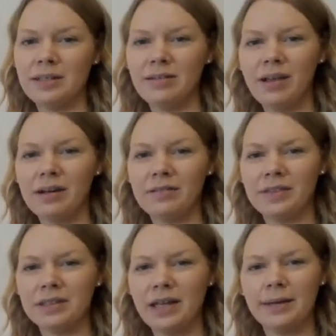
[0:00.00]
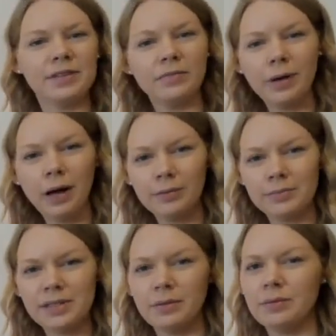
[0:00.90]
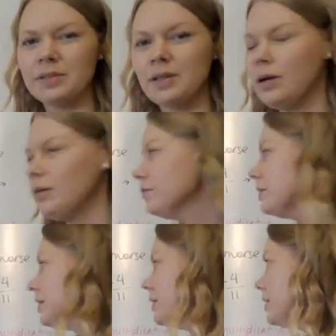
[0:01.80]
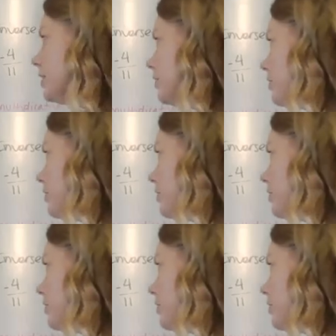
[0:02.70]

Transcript: in a lot of the types of problems that we'll solve in the near